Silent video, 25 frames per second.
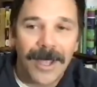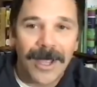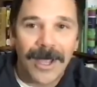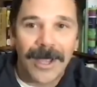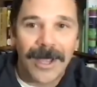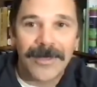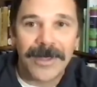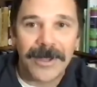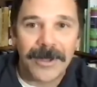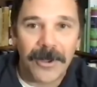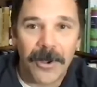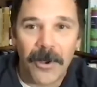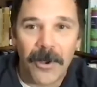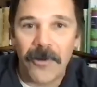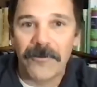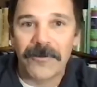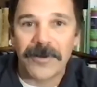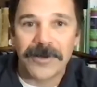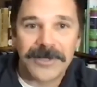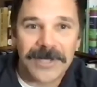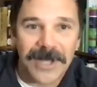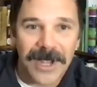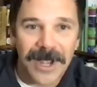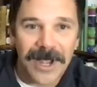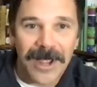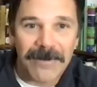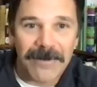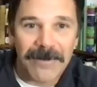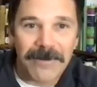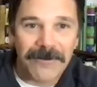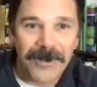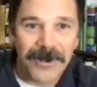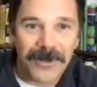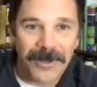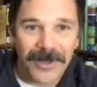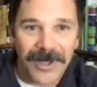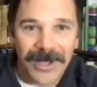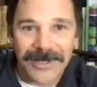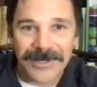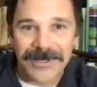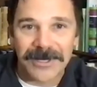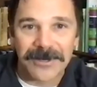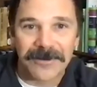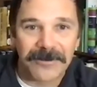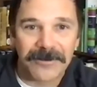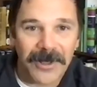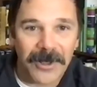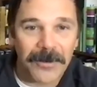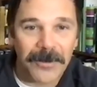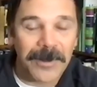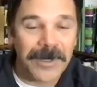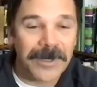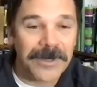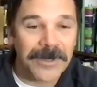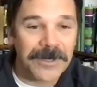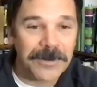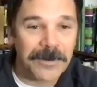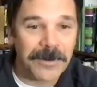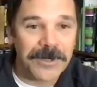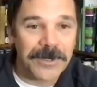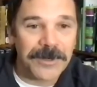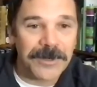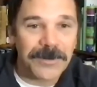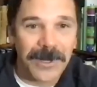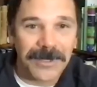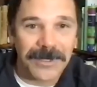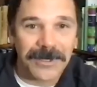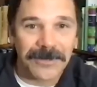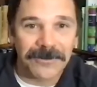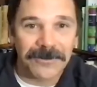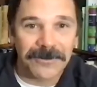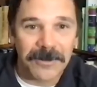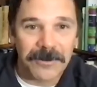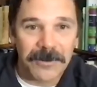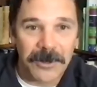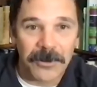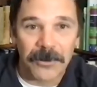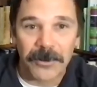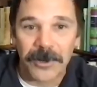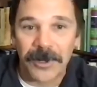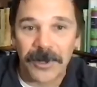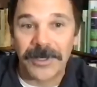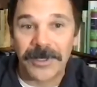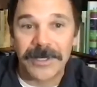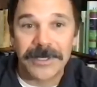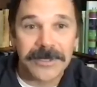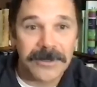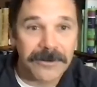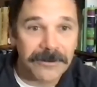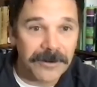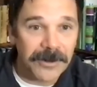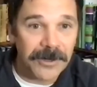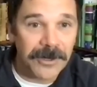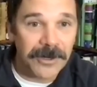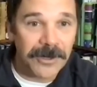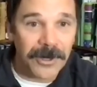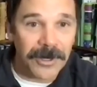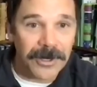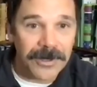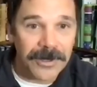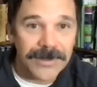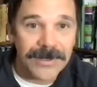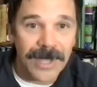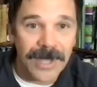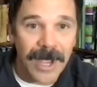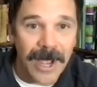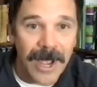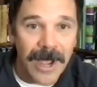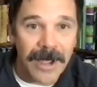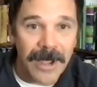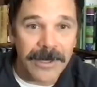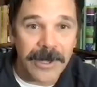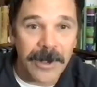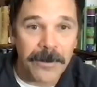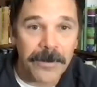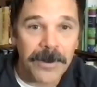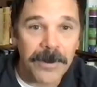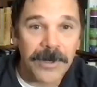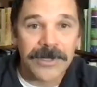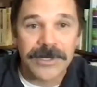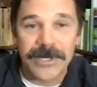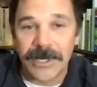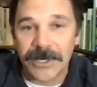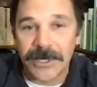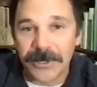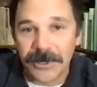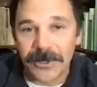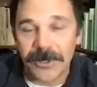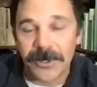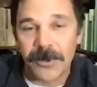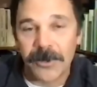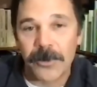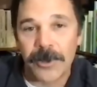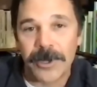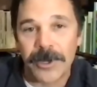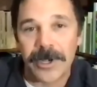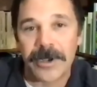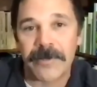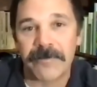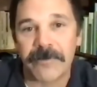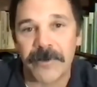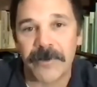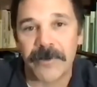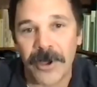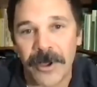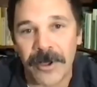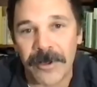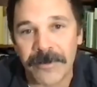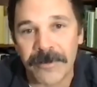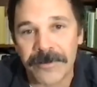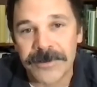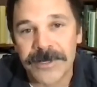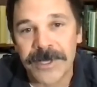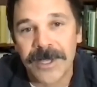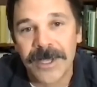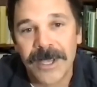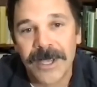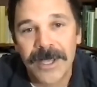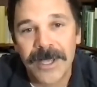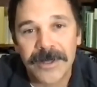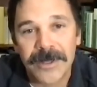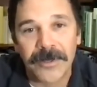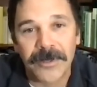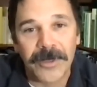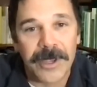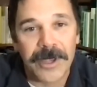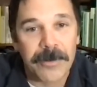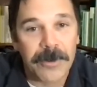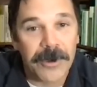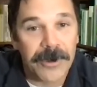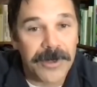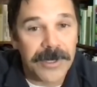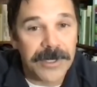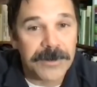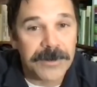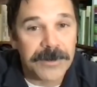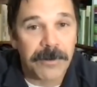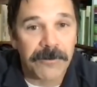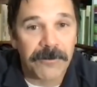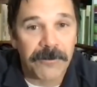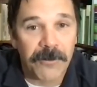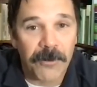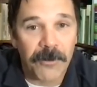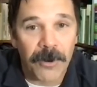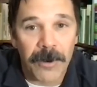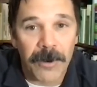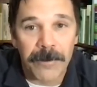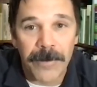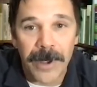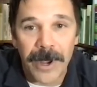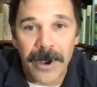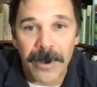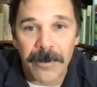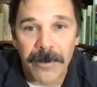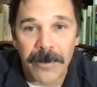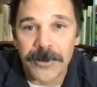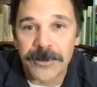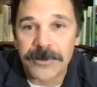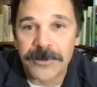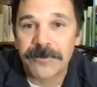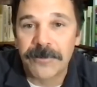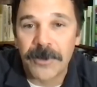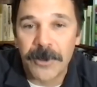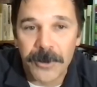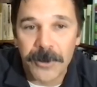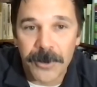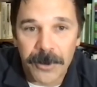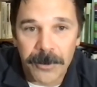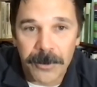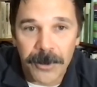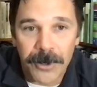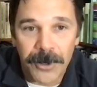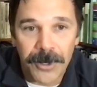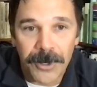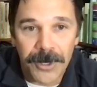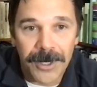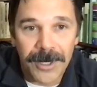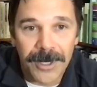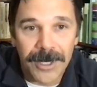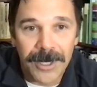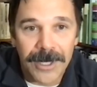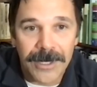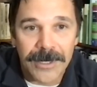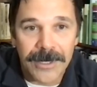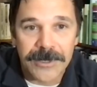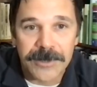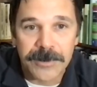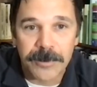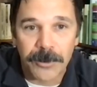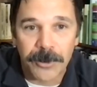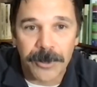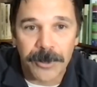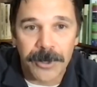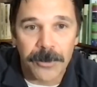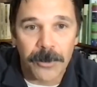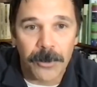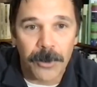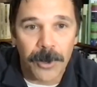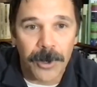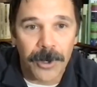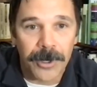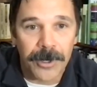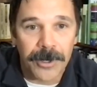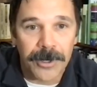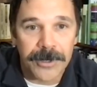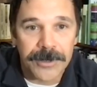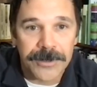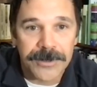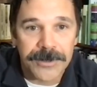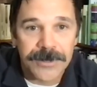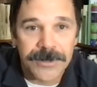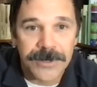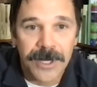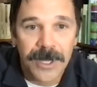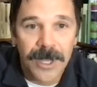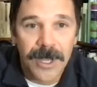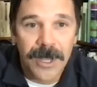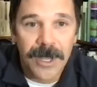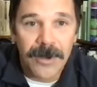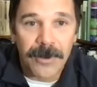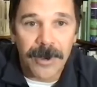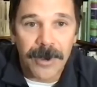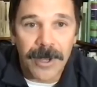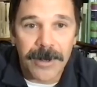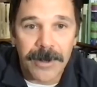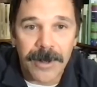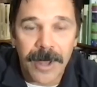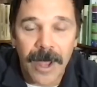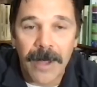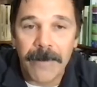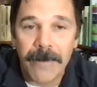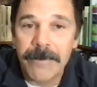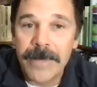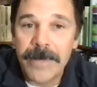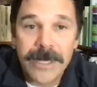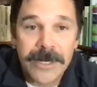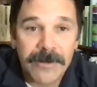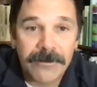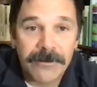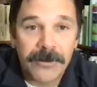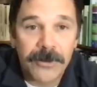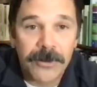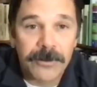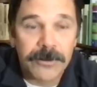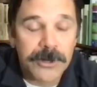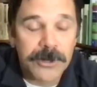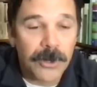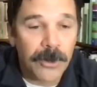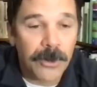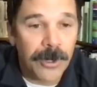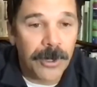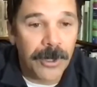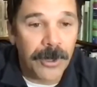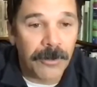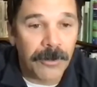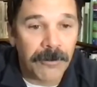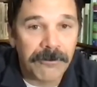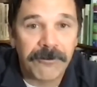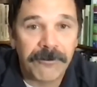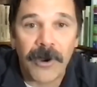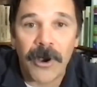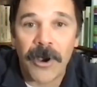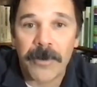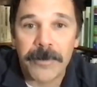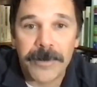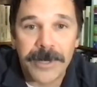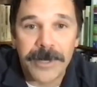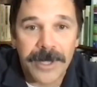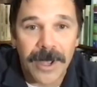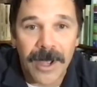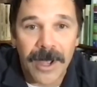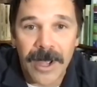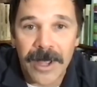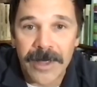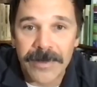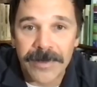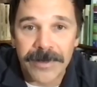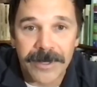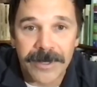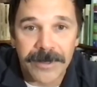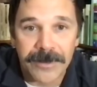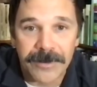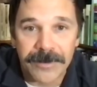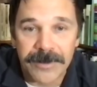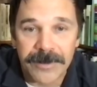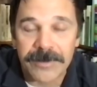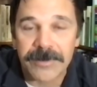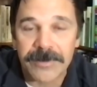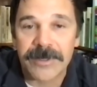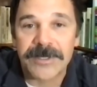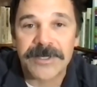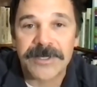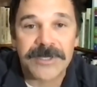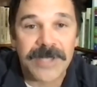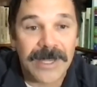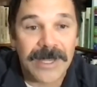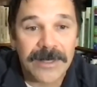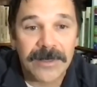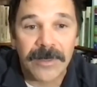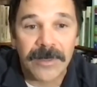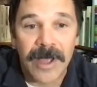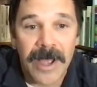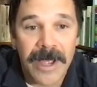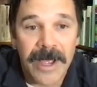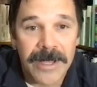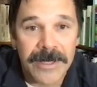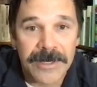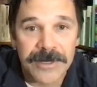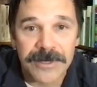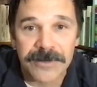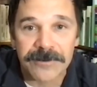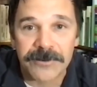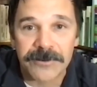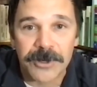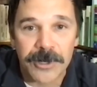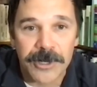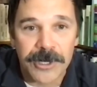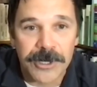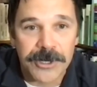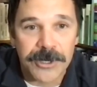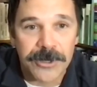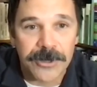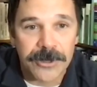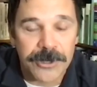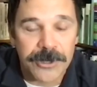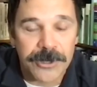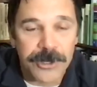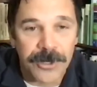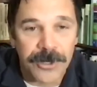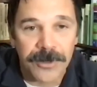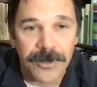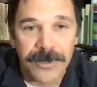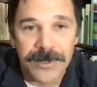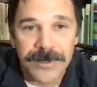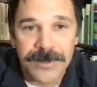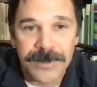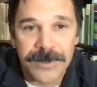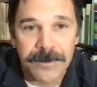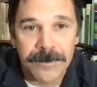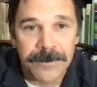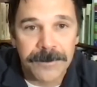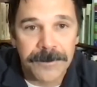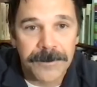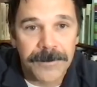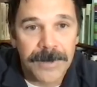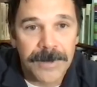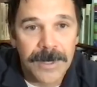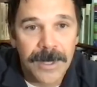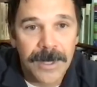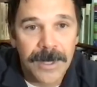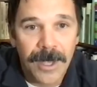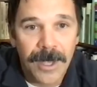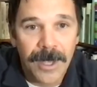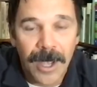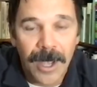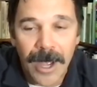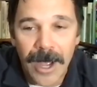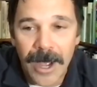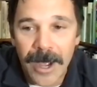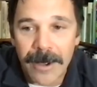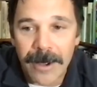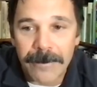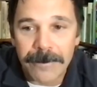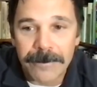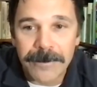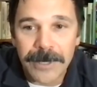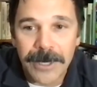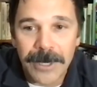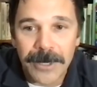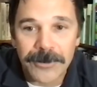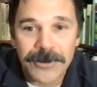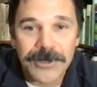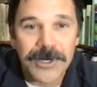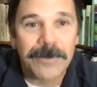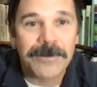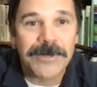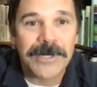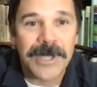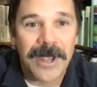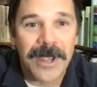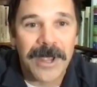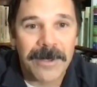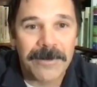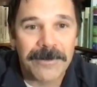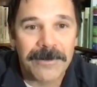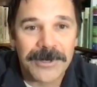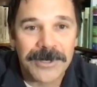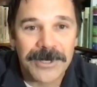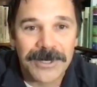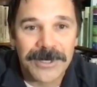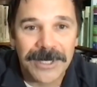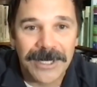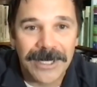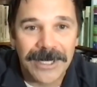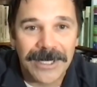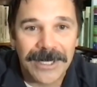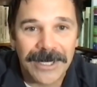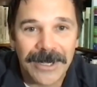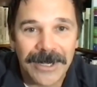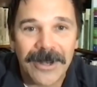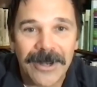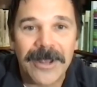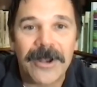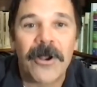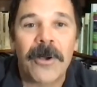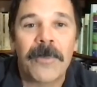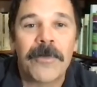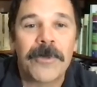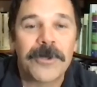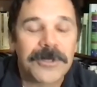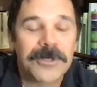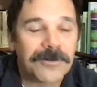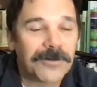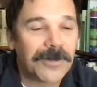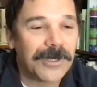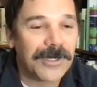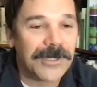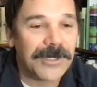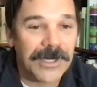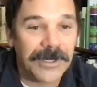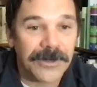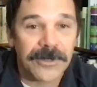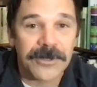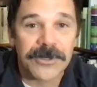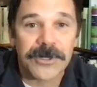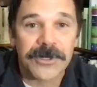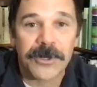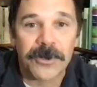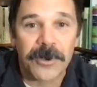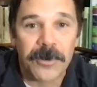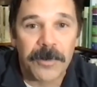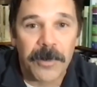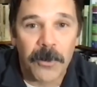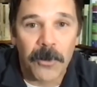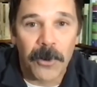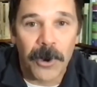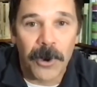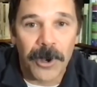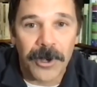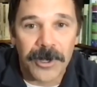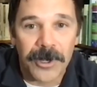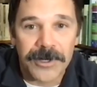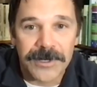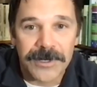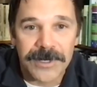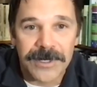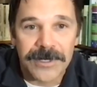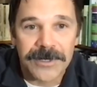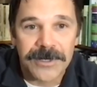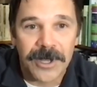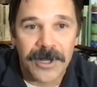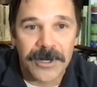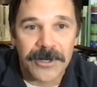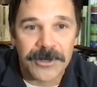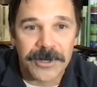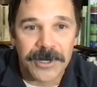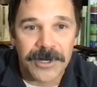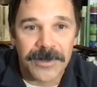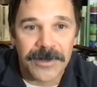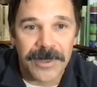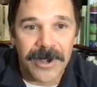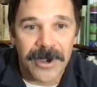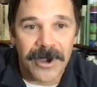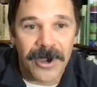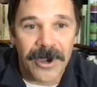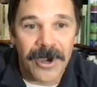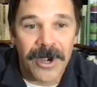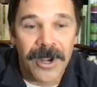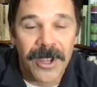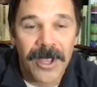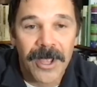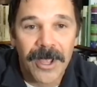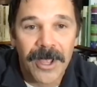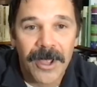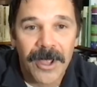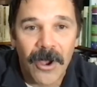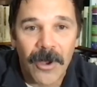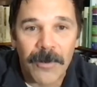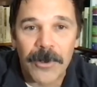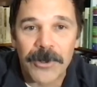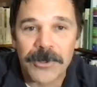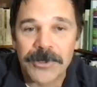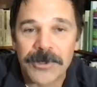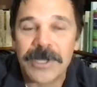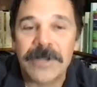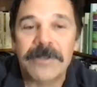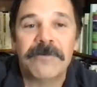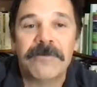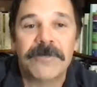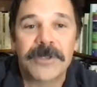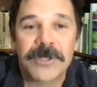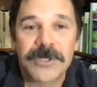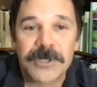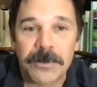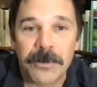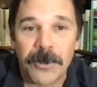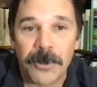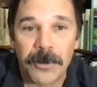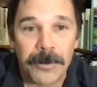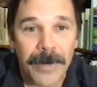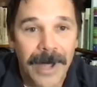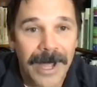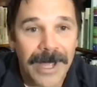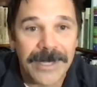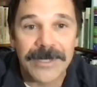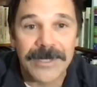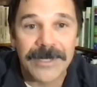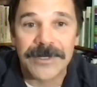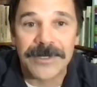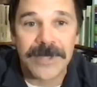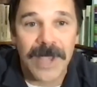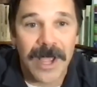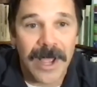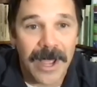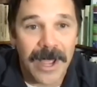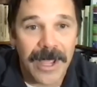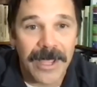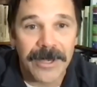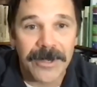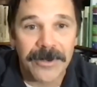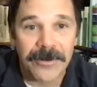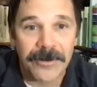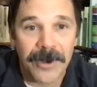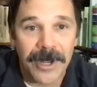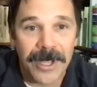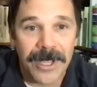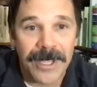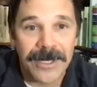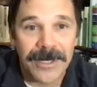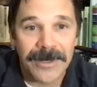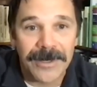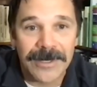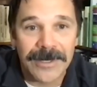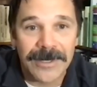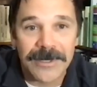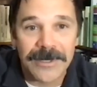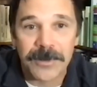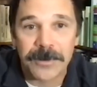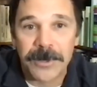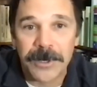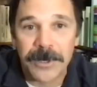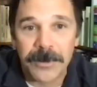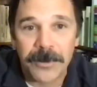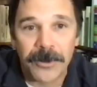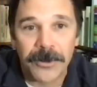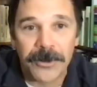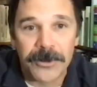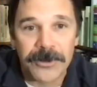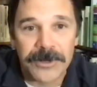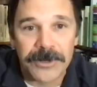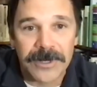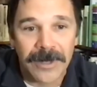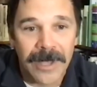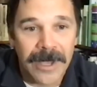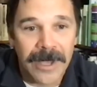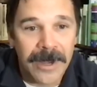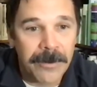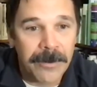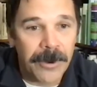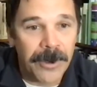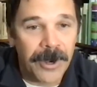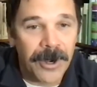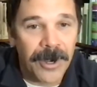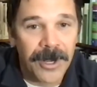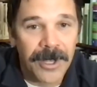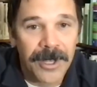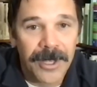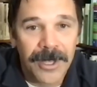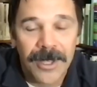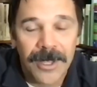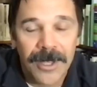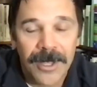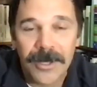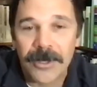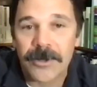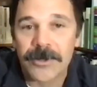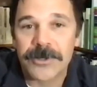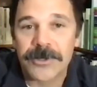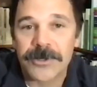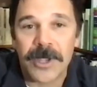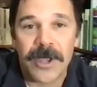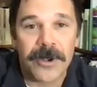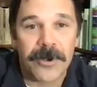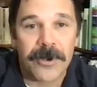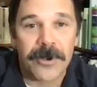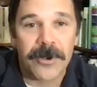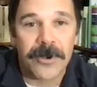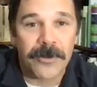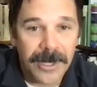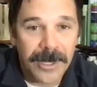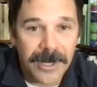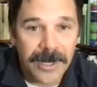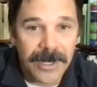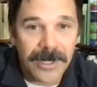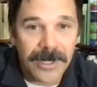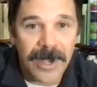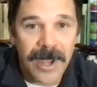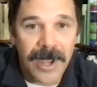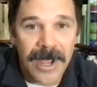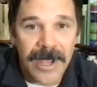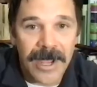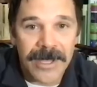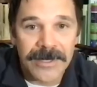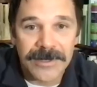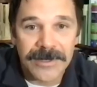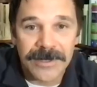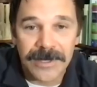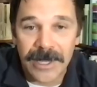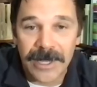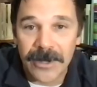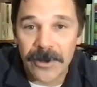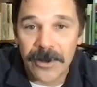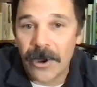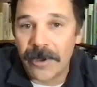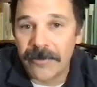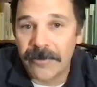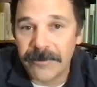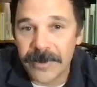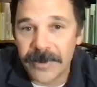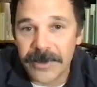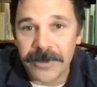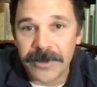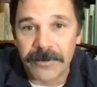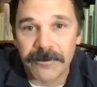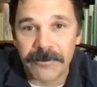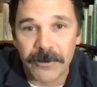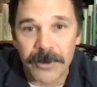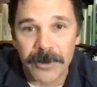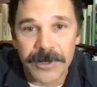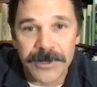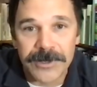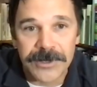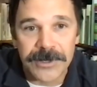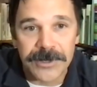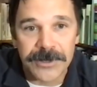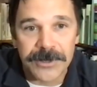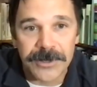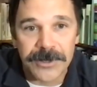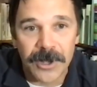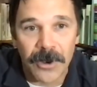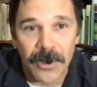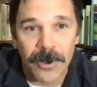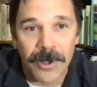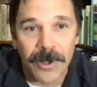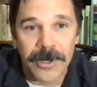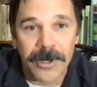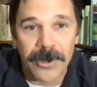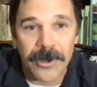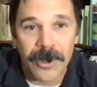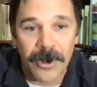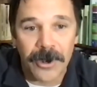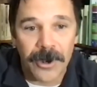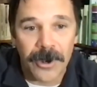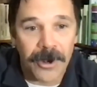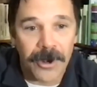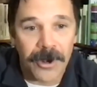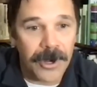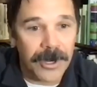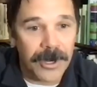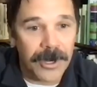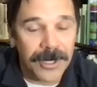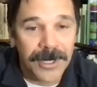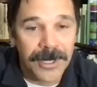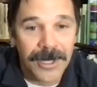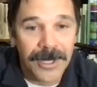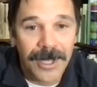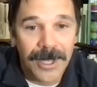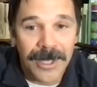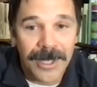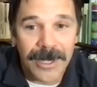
I think over time, I've realized that developing this perspective can be really difficult, uh, you know, particularly when it involves the labor that's performed by our most vulnerable and exploited workers, right? Uh, many of whom toil far beyond the, the, the sight lines of traditional journalism um, you know, sometimes it, it almost feels like there's a group of workers in this country that are almost invisible by design, right? And these are people whose labor goes unrecognized and often their voices go unheard.